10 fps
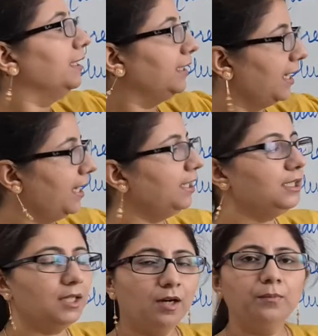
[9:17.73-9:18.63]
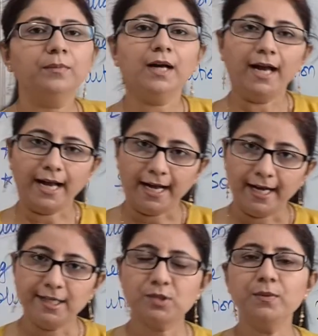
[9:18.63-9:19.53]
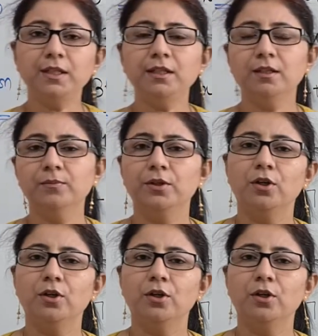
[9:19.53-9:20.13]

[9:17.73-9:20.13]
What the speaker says: can come as many number